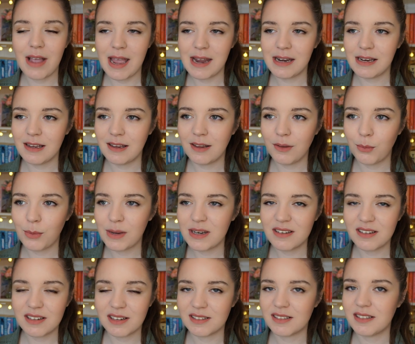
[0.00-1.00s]
any
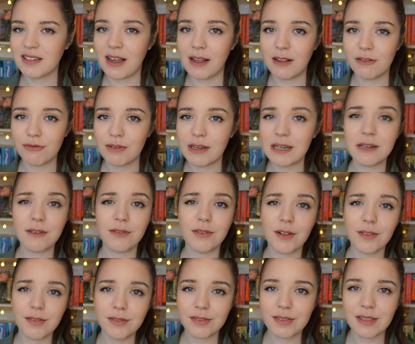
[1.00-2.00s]
winter style
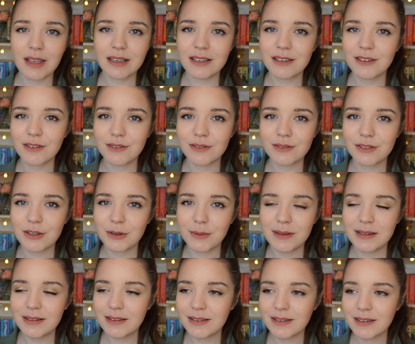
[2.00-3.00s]
readathon that you're
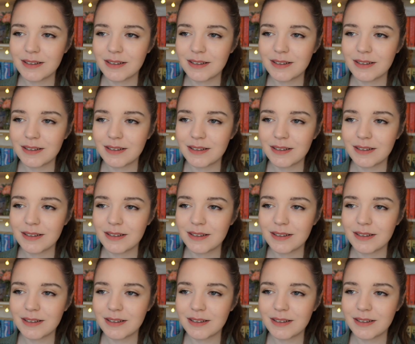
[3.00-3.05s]
doing,